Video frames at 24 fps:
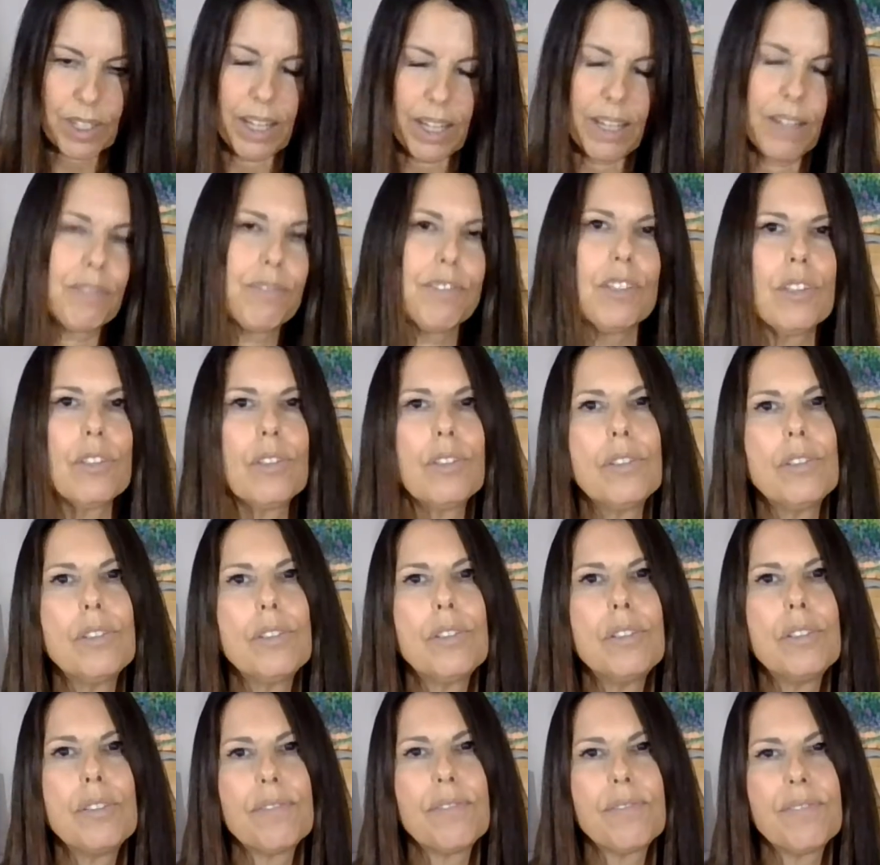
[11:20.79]
if
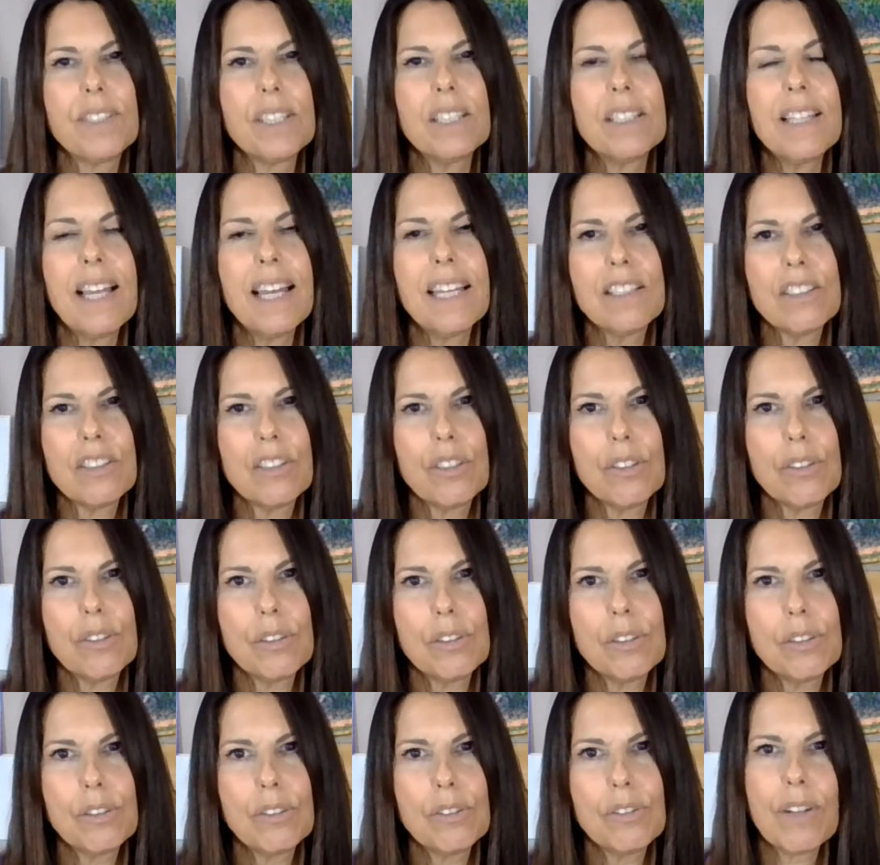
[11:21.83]
you feel that
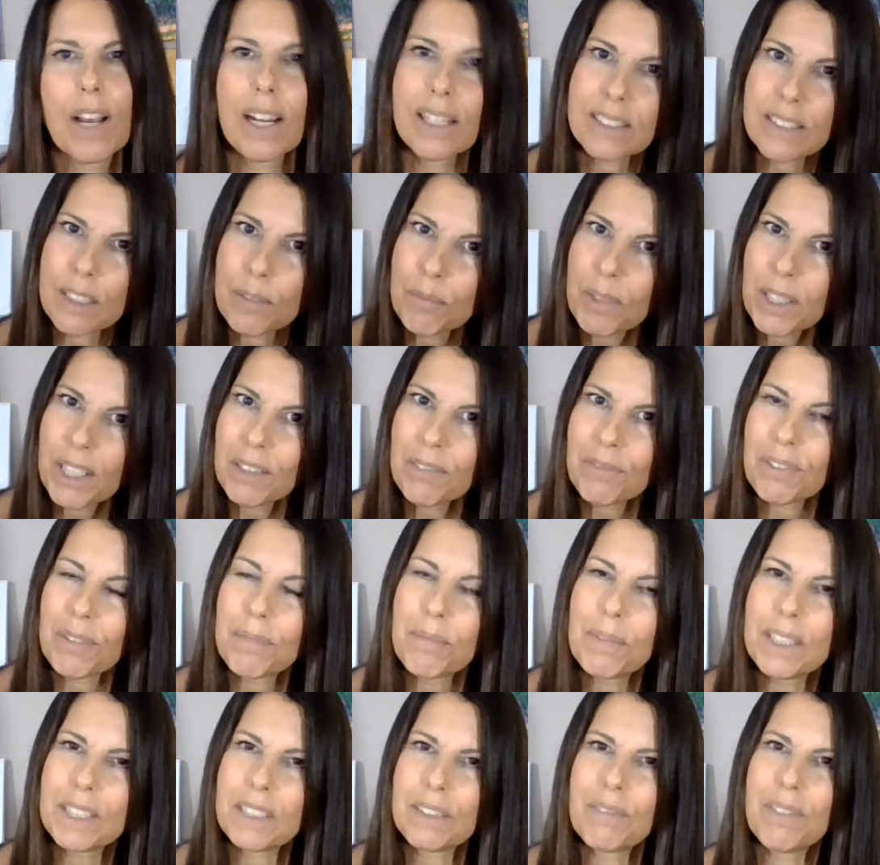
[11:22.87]
you got something
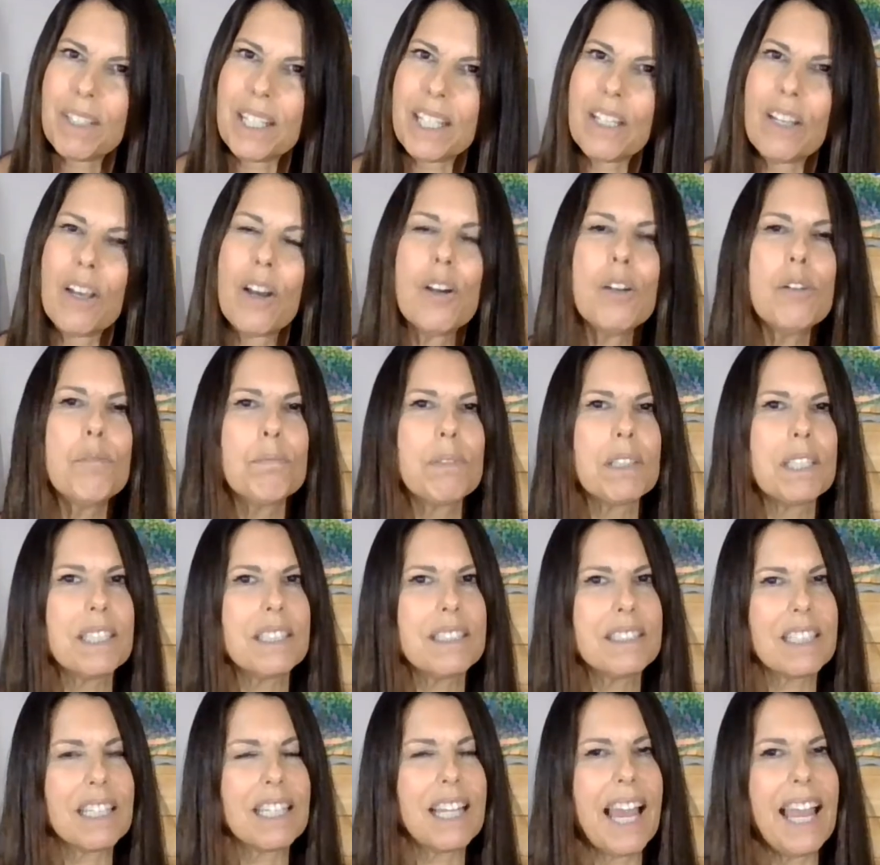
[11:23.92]
from this video,
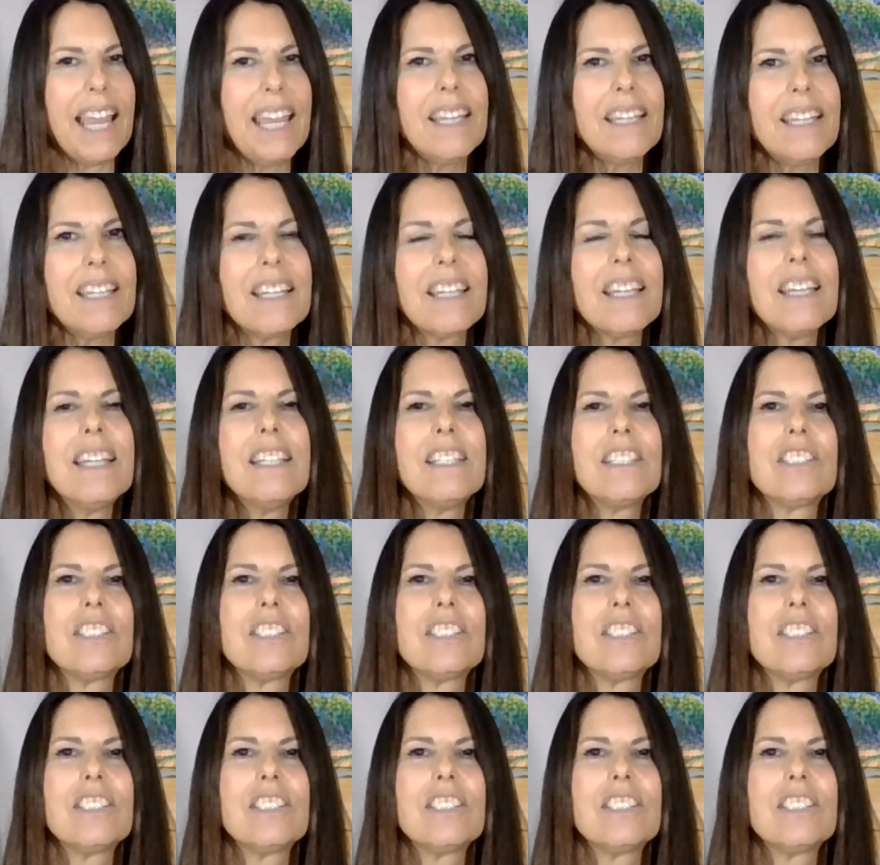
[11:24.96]
please like,